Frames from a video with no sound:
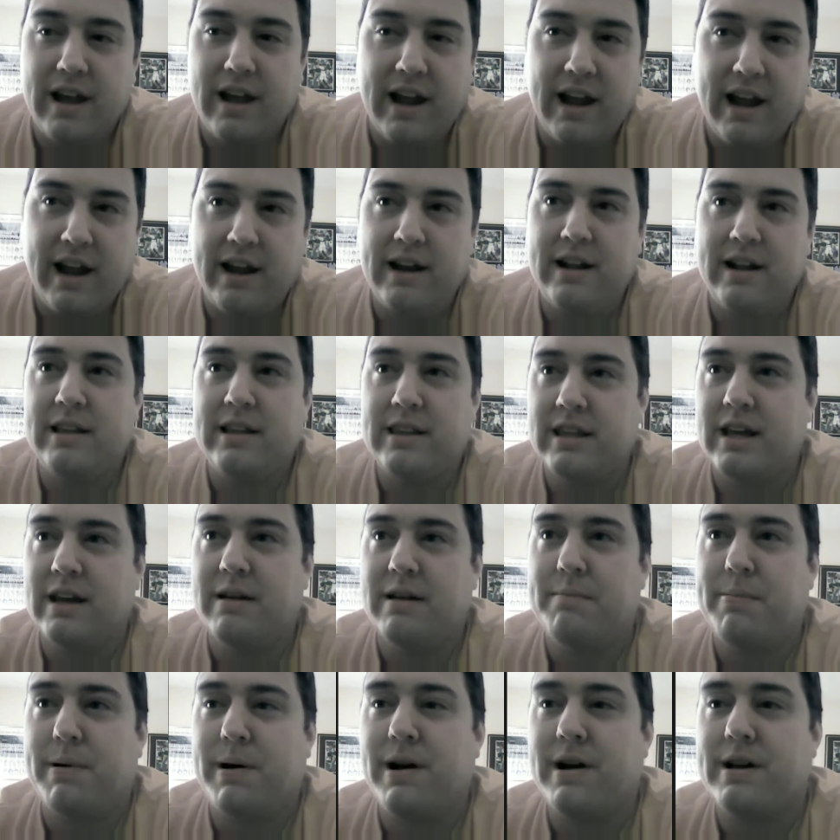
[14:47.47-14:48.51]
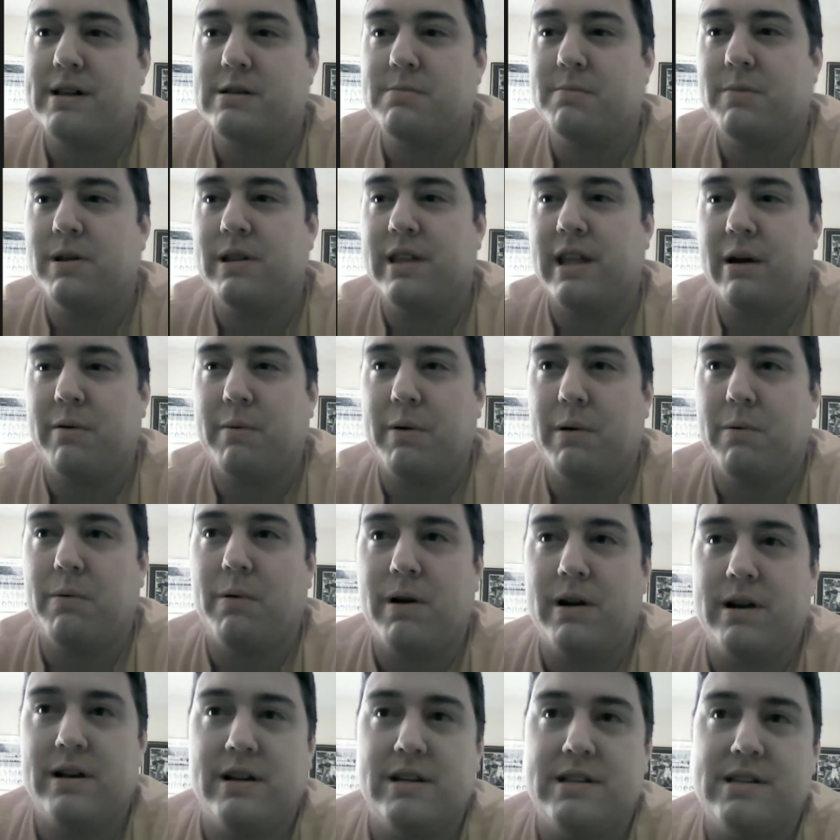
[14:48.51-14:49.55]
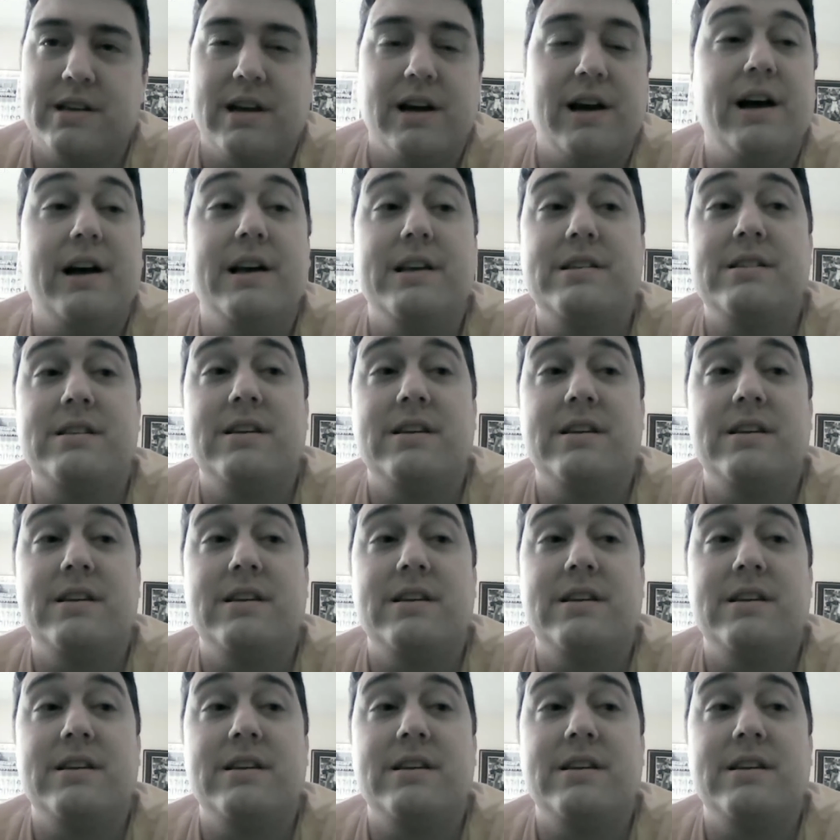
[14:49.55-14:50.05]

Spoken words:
anything possible that we want to discuss,